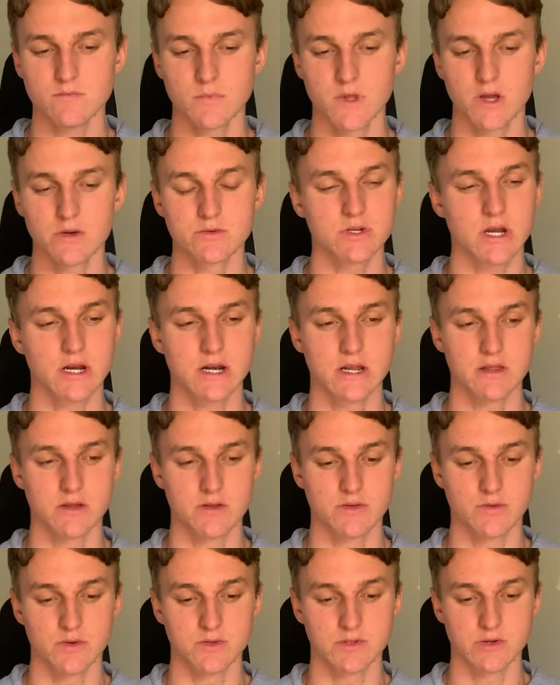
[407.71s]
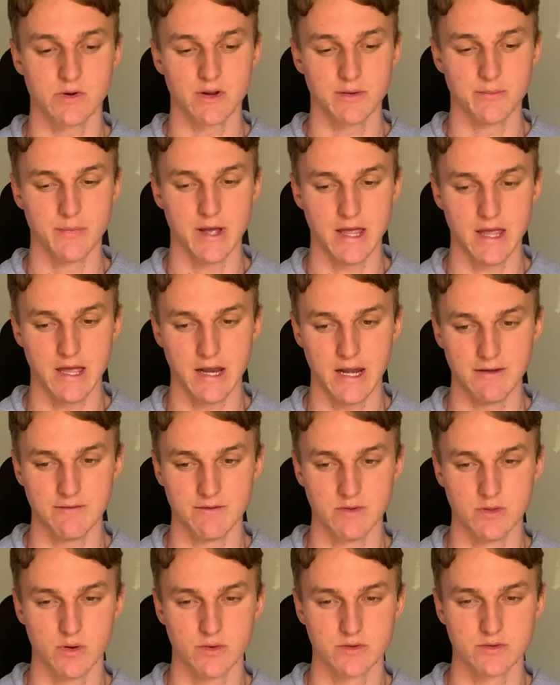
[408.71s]
That was kind of the thoughts going in my head,
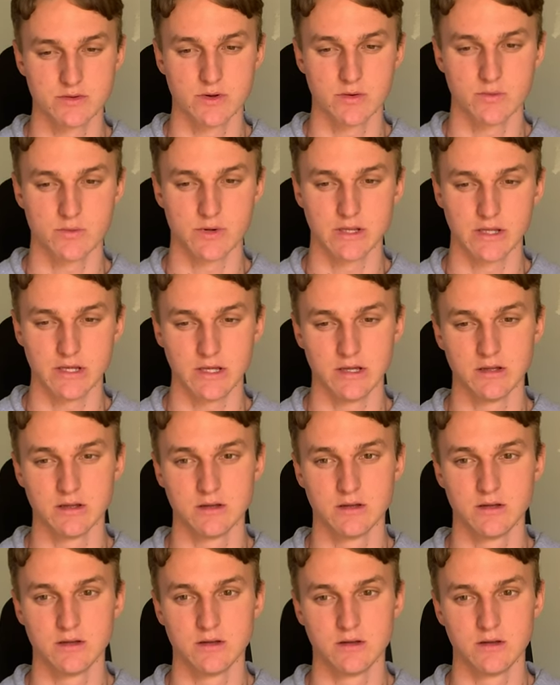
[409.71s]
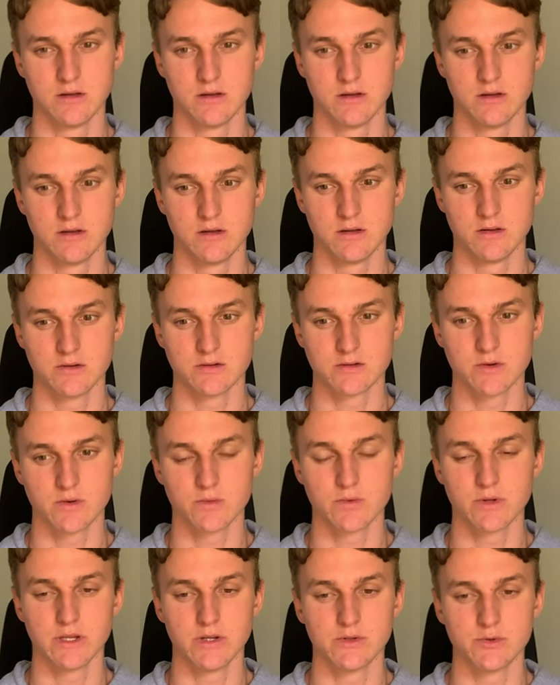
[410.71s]
even though it's not really
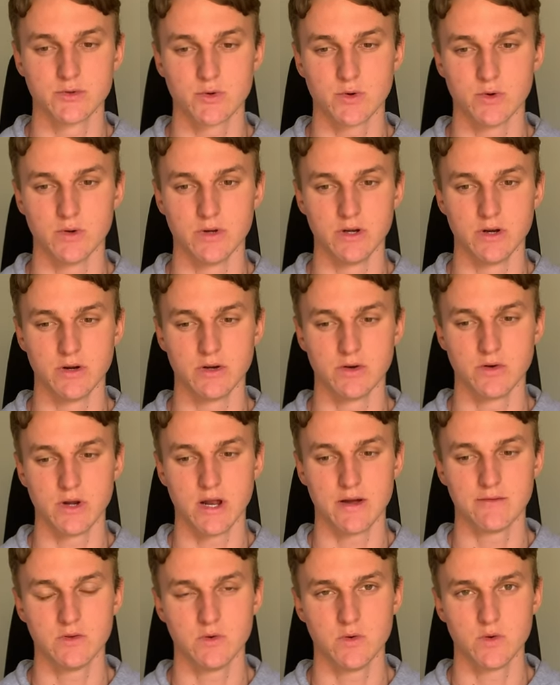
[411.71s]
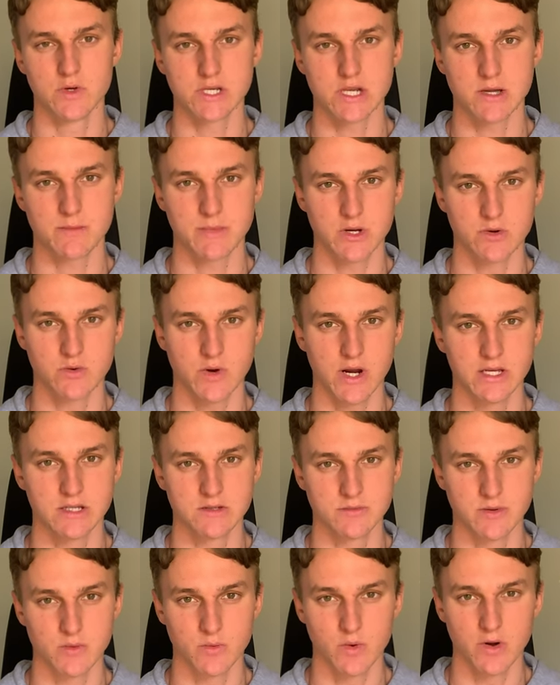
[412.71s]
true. You know, you don't have to do something great
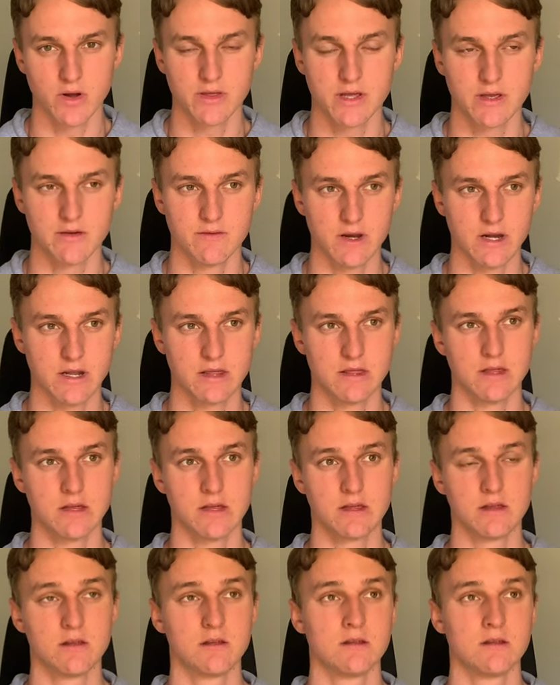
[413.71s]
to be worthy of anything.